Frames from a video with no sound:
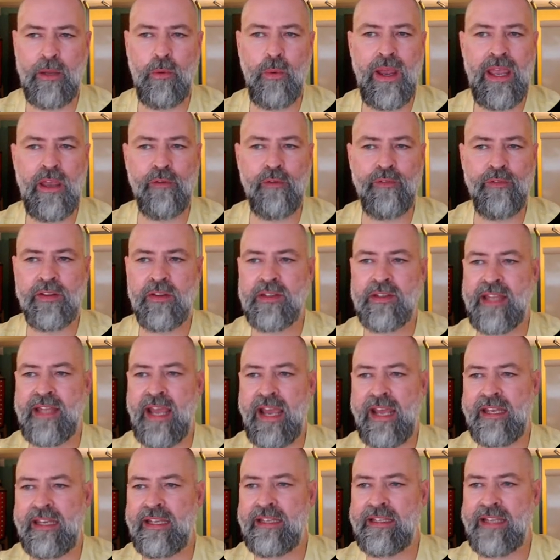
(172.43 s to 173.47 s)
A better way of
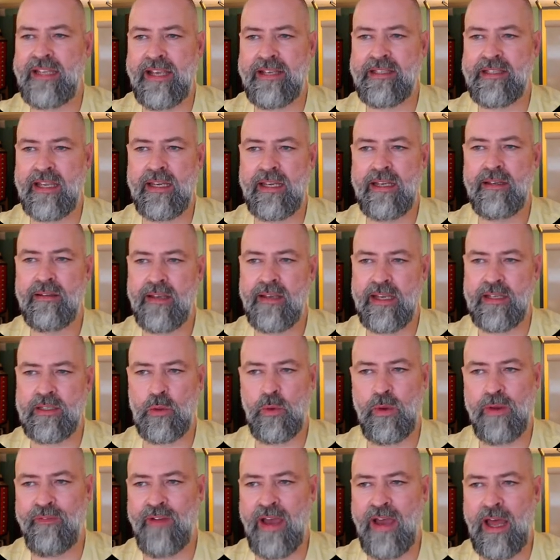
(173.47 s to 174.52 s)
understanding testing
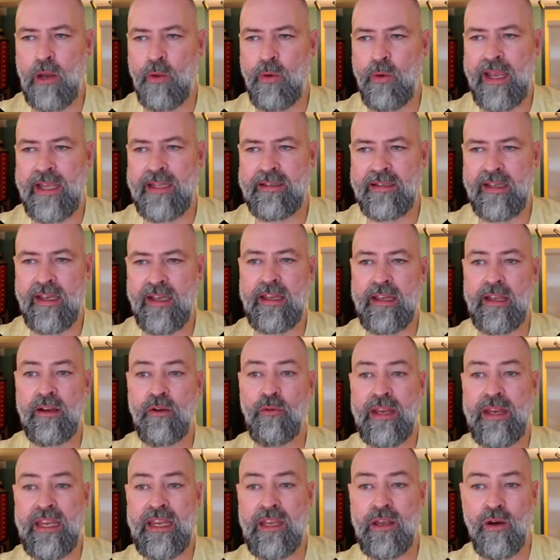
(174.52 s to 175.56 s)
is to evaluate the
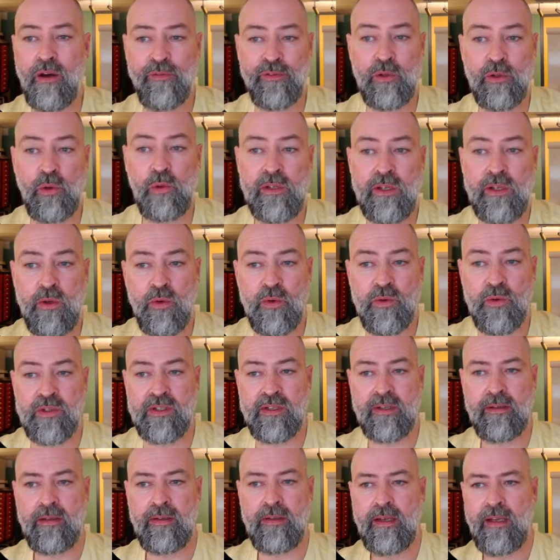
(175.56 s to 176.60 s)
degree of tool
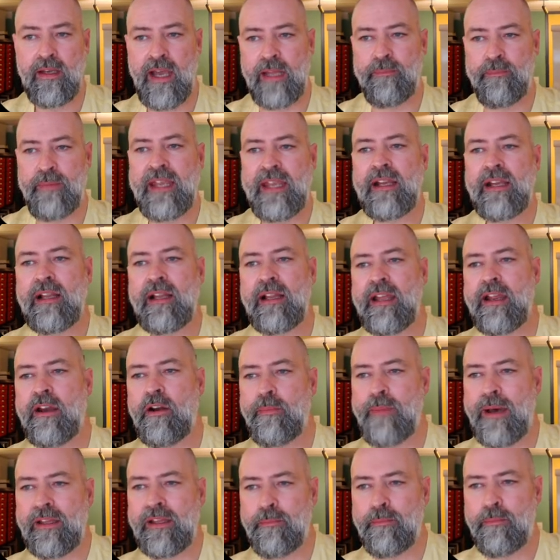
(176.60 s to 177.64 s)
use and being
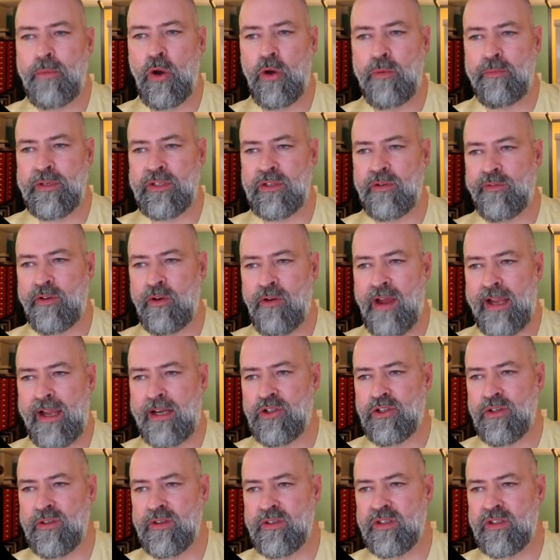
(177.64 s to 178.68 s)
clear about the purpose of
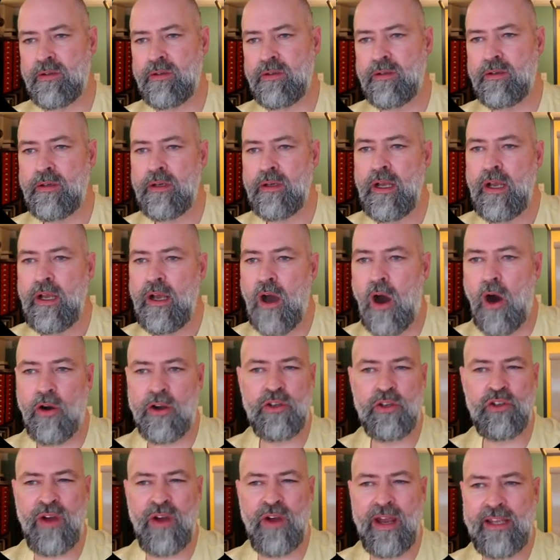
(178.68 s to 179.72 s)
your actions.
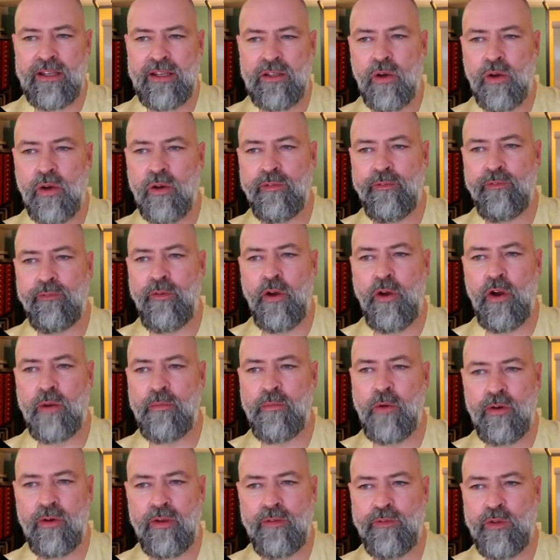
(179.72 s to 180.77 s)
Are you trying to
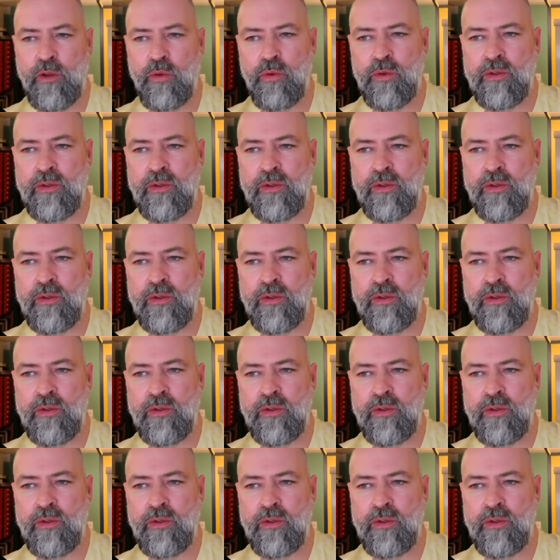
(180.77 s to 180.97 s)
confirm or